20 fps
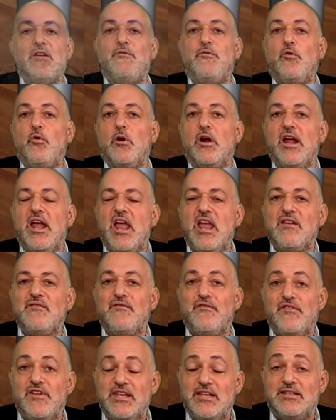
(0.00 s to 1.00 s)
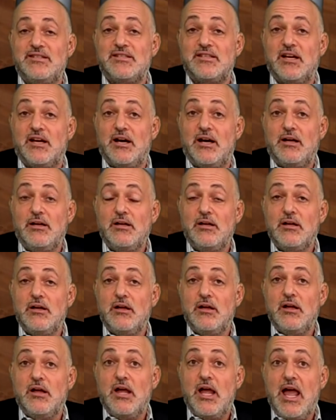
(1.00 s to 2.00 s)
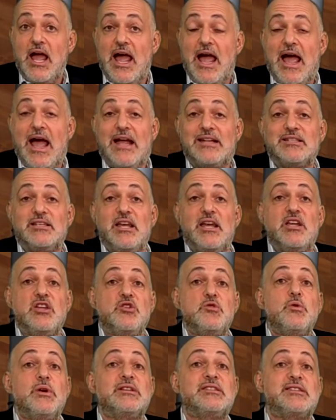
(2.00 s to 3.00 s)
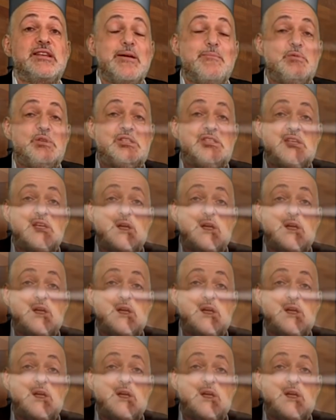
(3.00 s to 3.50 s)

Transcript: for a visa at a U.S. embassy